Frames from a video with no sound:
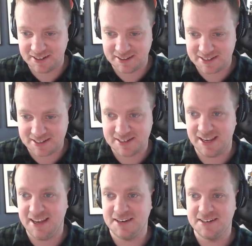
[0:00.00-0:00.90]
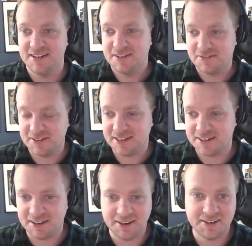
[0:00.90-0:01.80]
This is it for the
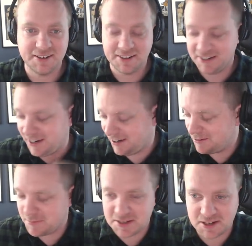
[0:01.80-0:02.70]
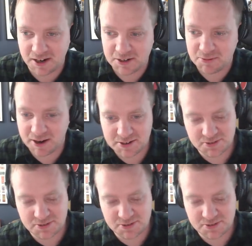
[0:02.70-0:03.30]
entire piece of hardware.